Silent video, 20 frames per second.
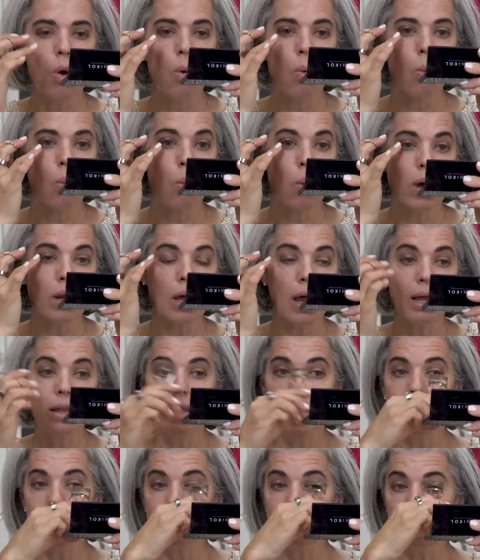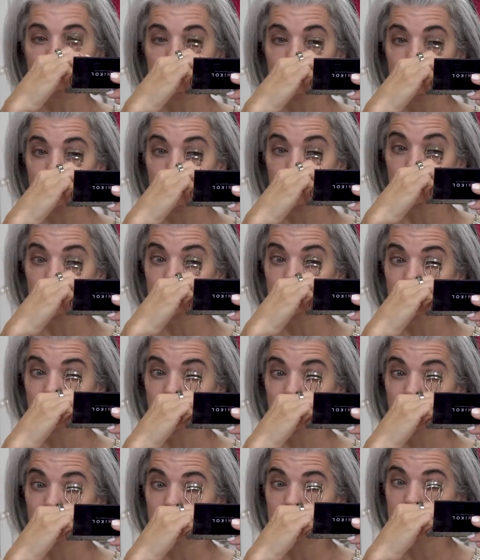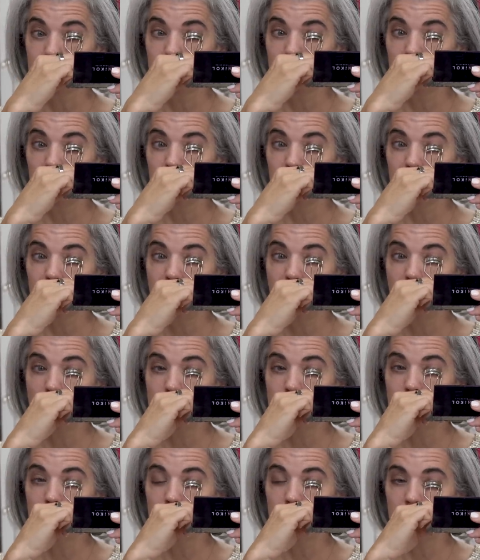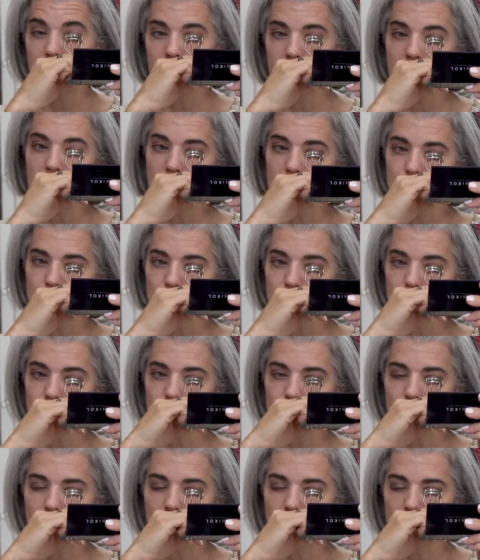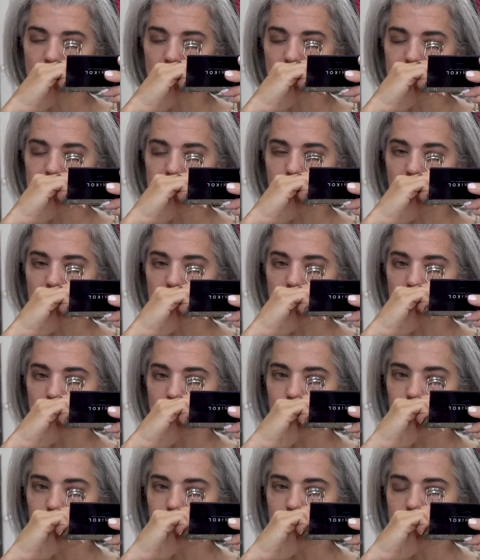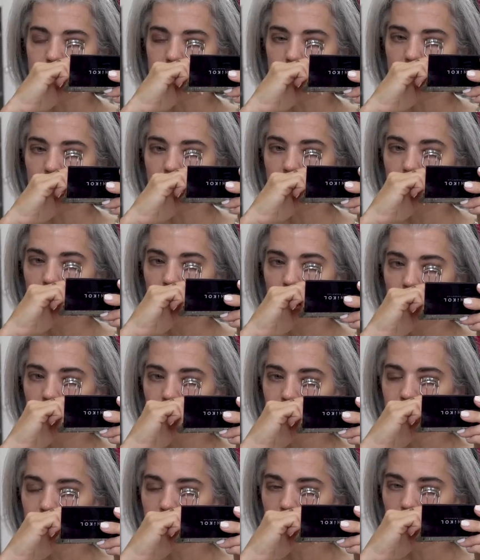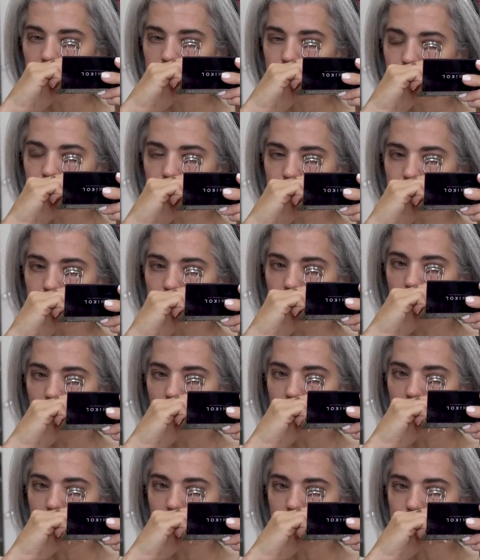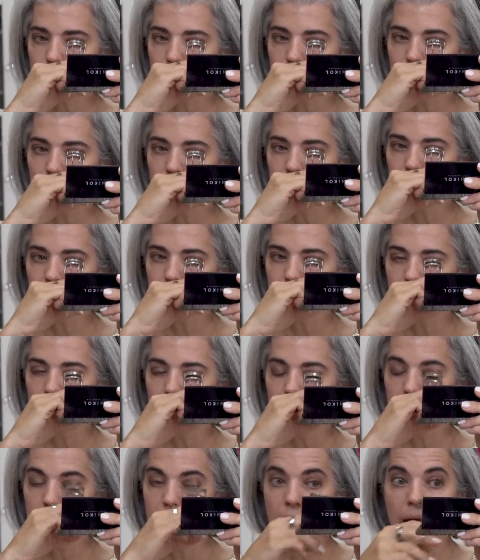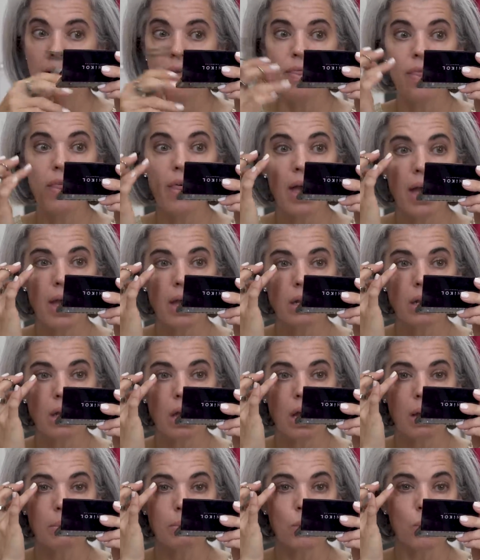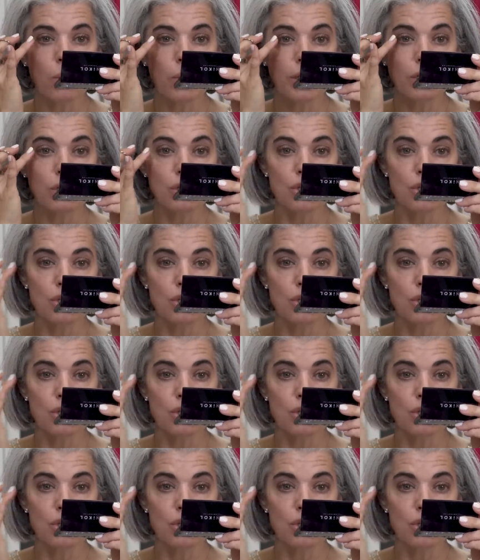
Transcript: what I like to do to first give them, my lashes are strong enough so I can use the the traditional eyelash curler, and then I'm going